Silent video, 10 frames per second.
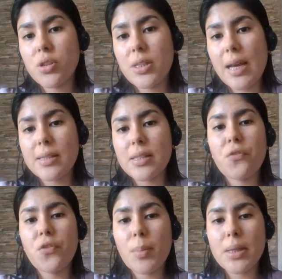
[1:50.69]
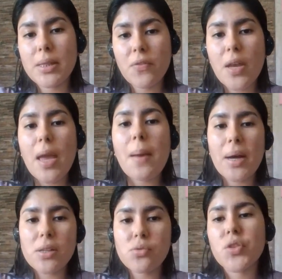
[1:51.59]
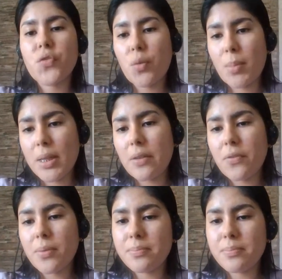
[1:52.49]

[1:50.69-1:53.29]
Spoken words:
just informative but transformative.